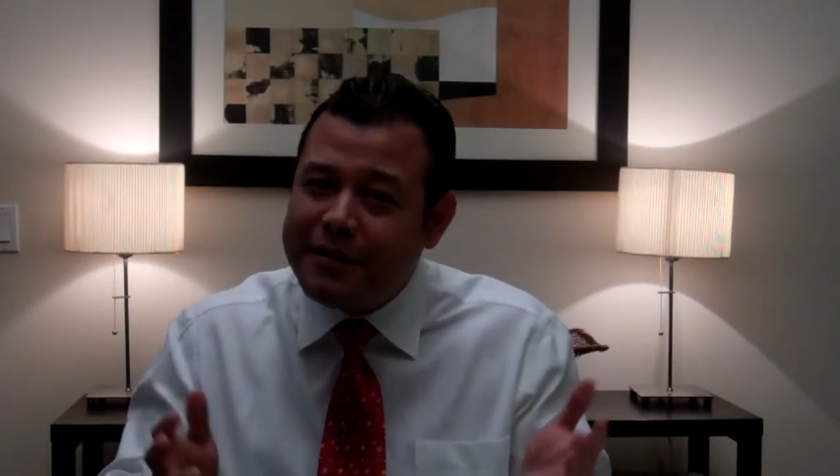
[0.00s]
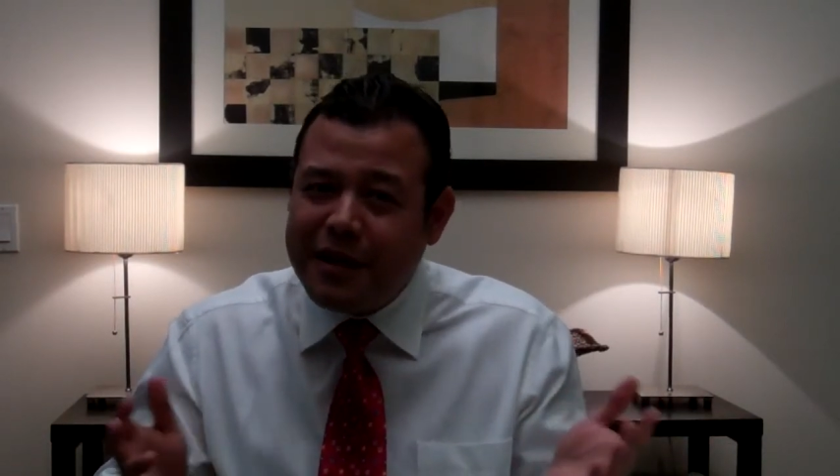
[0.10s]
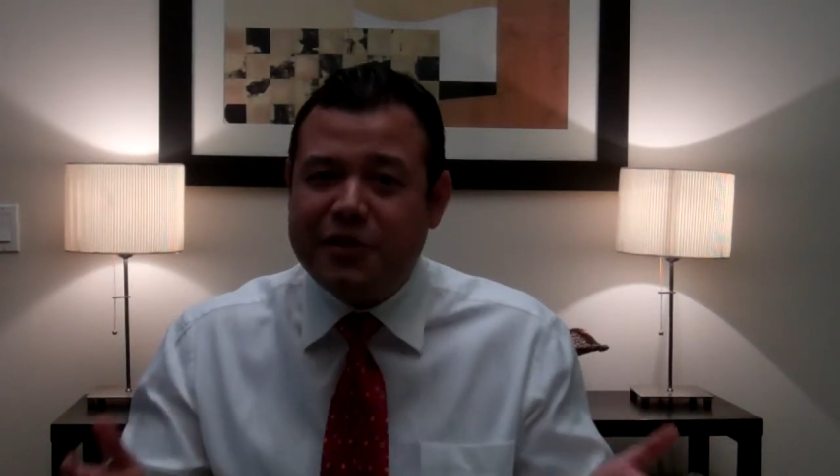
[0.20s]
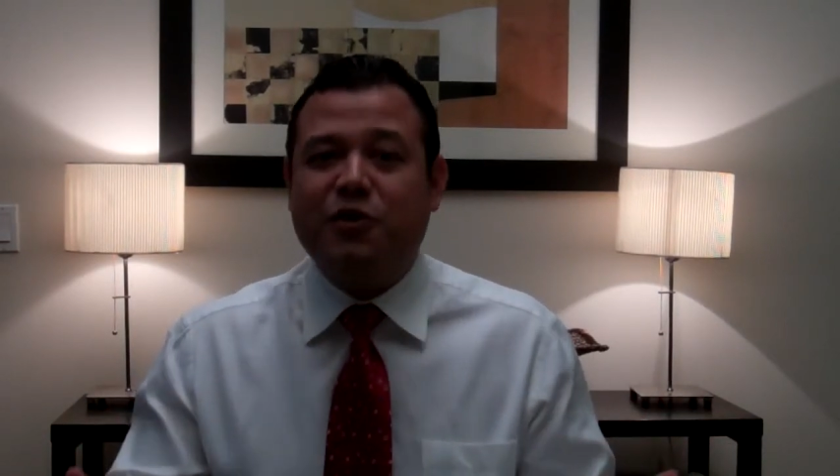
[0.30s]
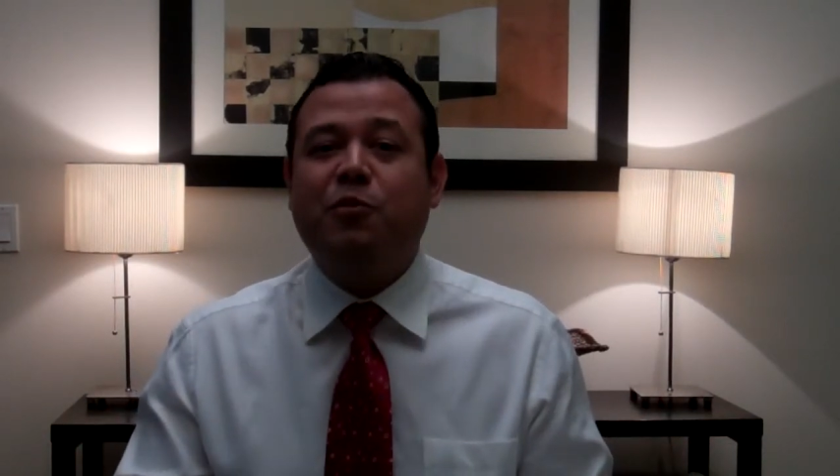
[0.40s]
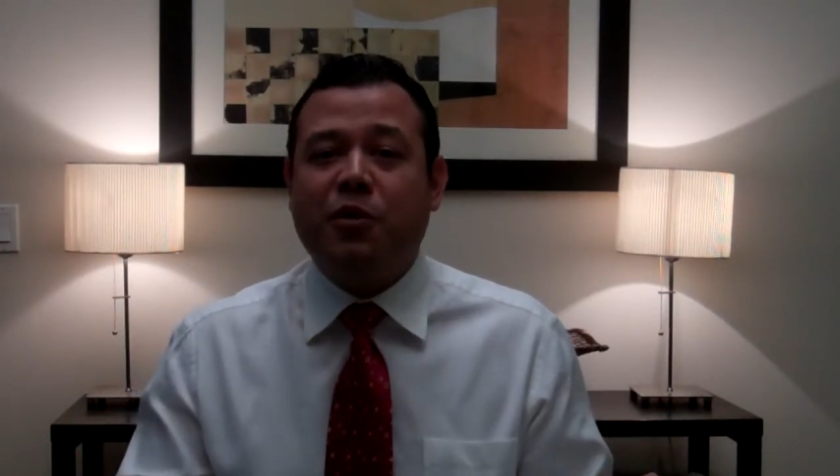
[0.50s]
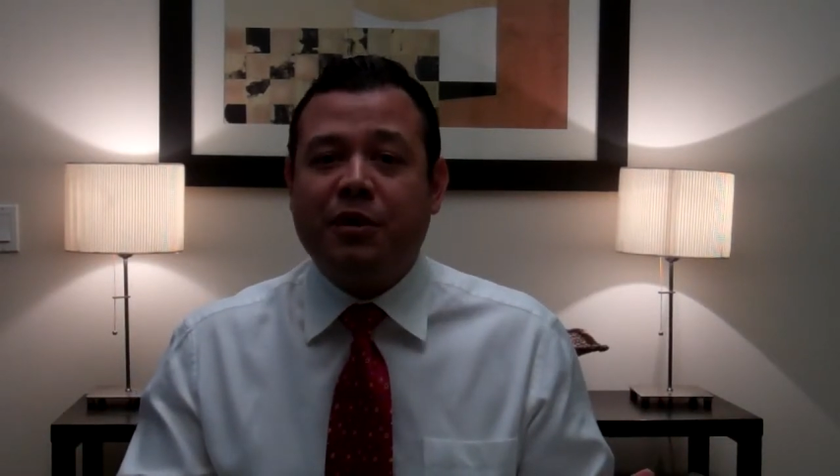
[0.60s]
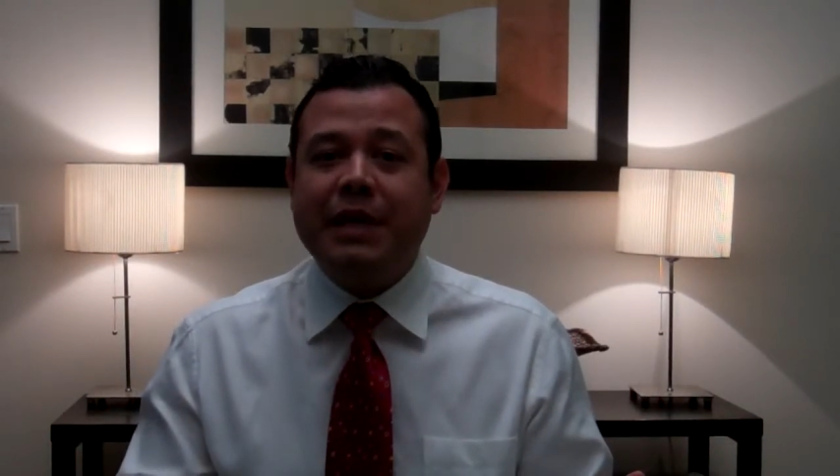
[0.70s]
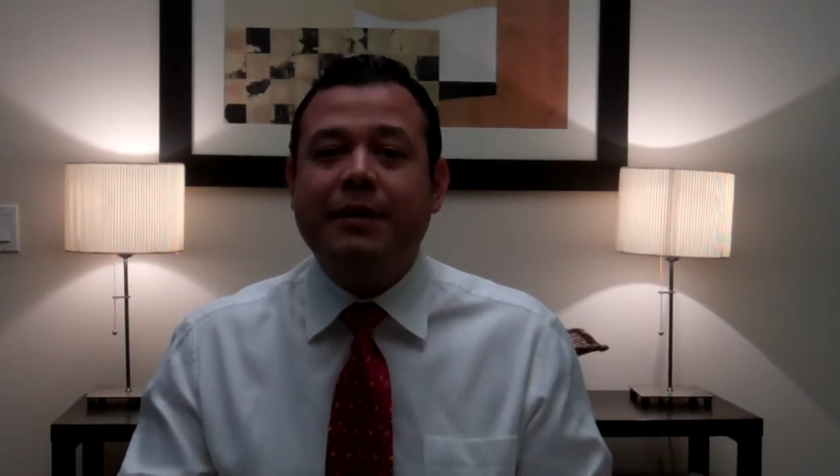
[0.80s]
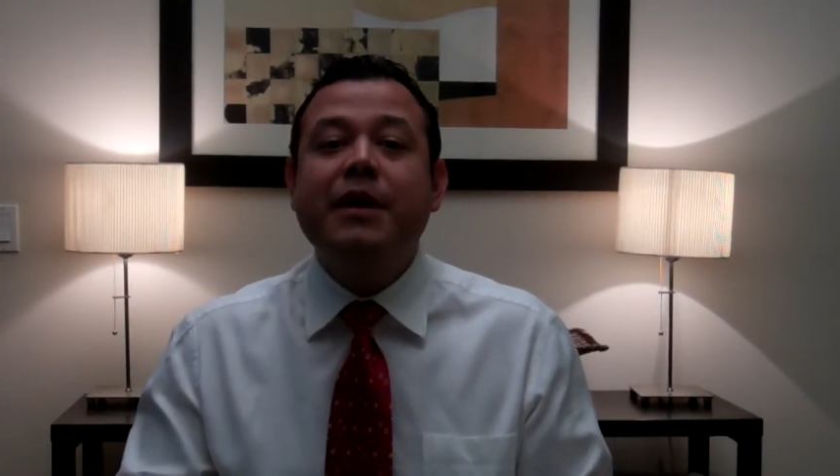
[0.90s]
Not to
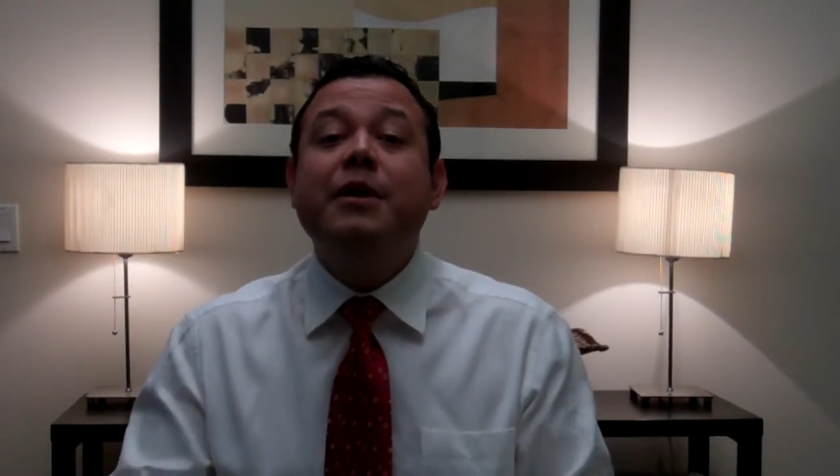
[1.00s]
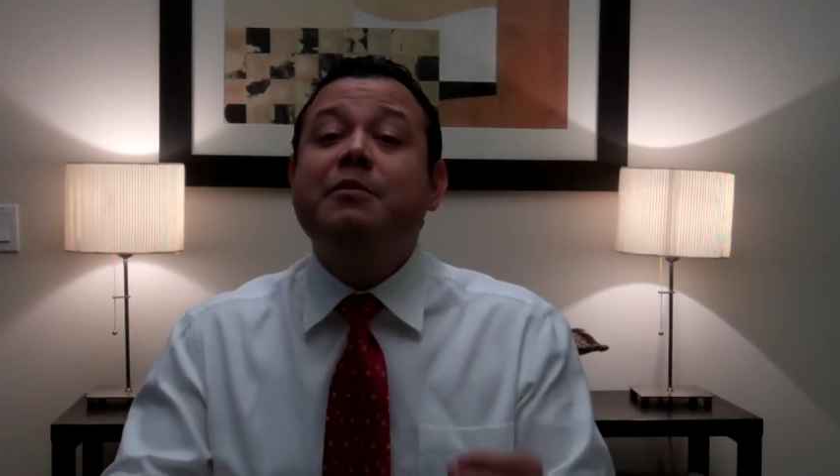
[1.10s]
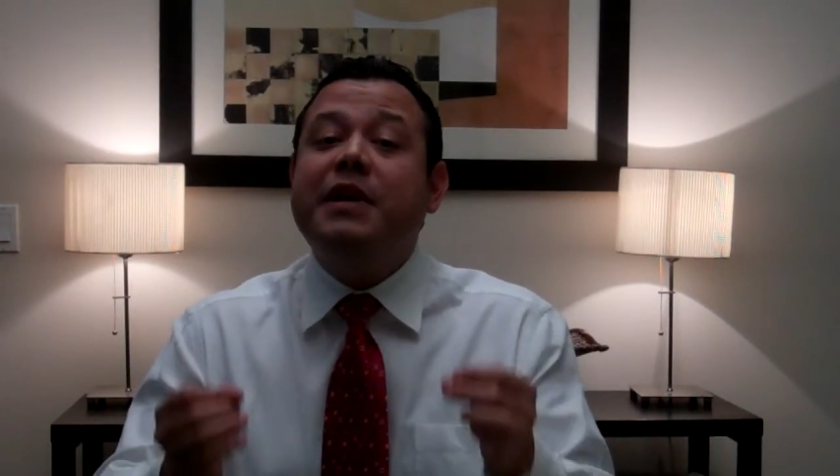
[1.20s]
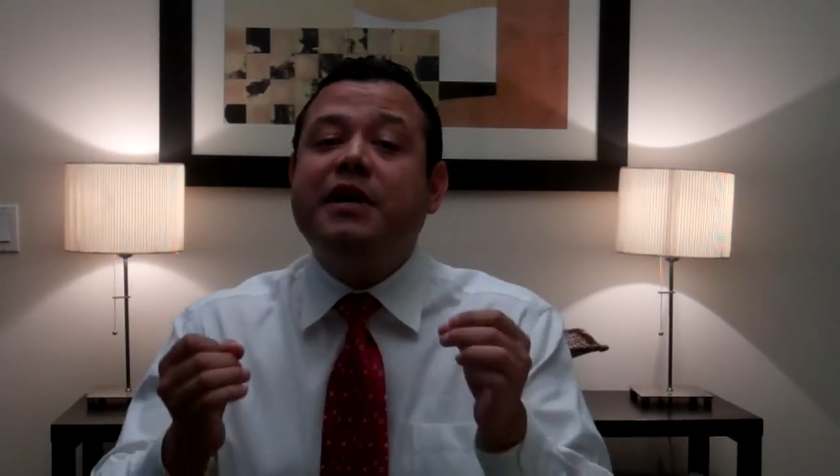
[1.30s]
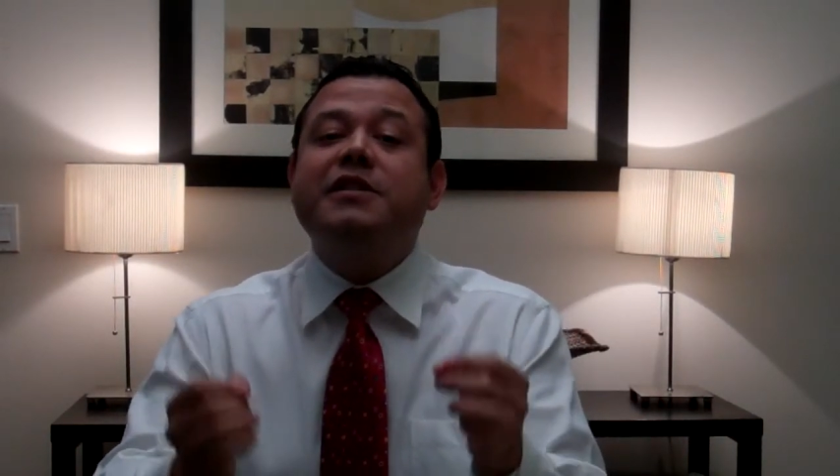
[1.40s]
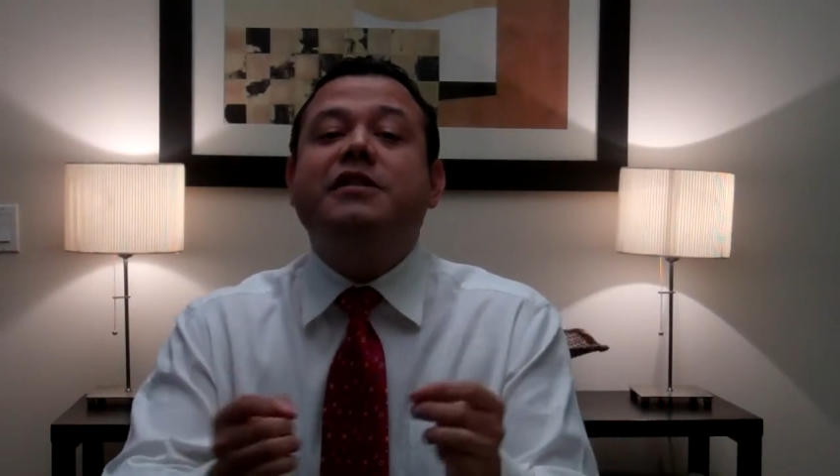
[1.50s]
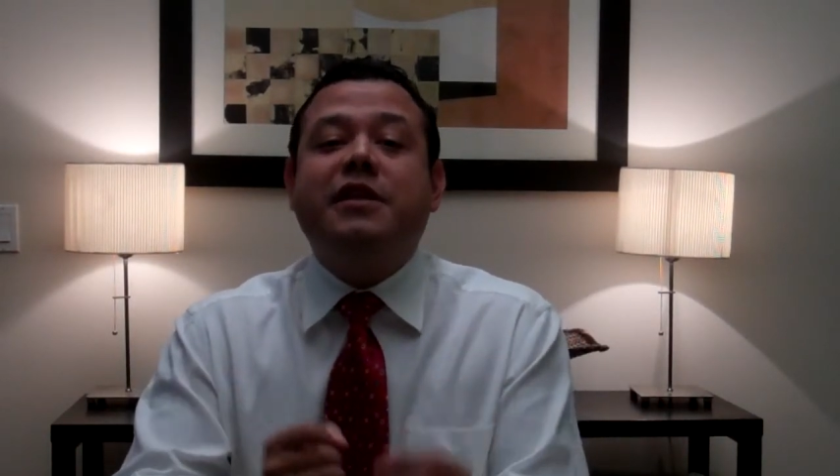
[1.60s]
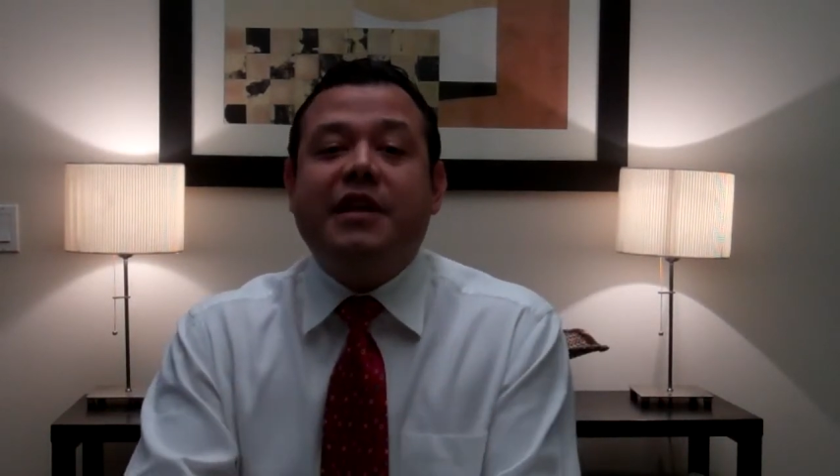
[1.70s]
worry, because it's